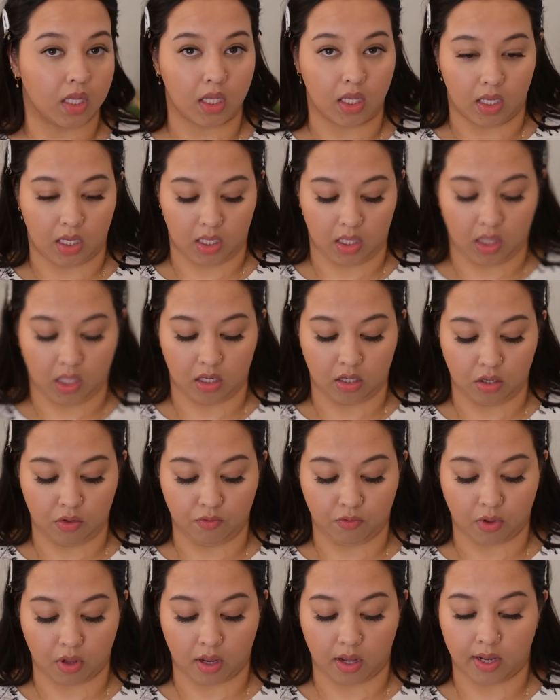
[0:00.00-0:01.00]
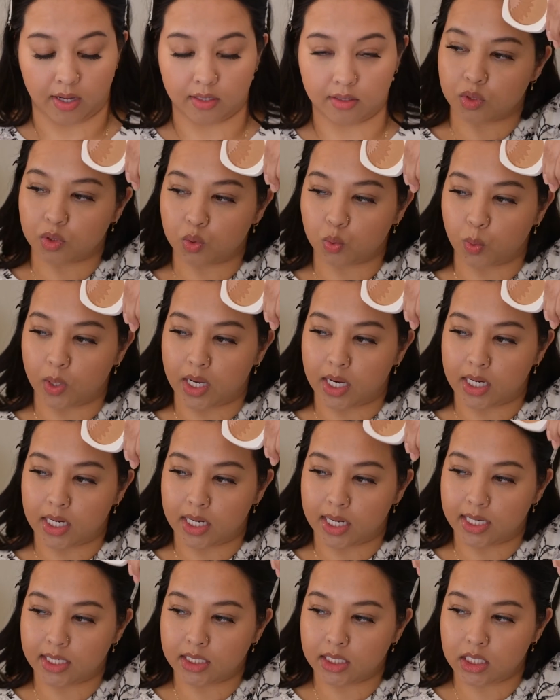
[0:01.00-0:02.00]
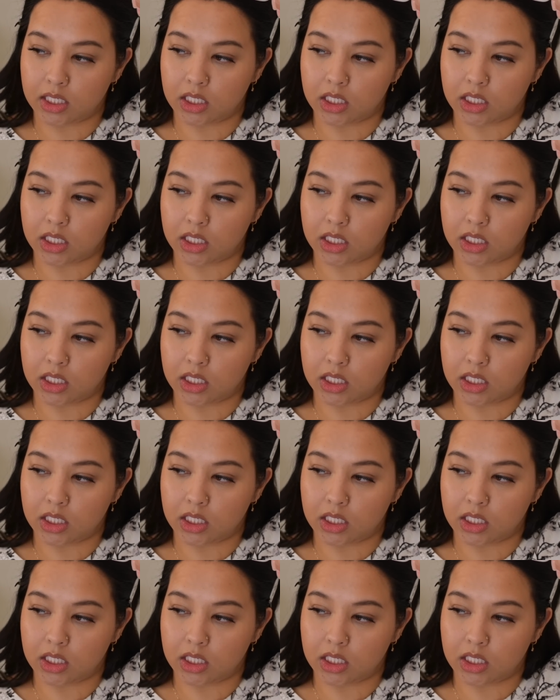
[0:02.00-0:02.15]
and then you've got 2019.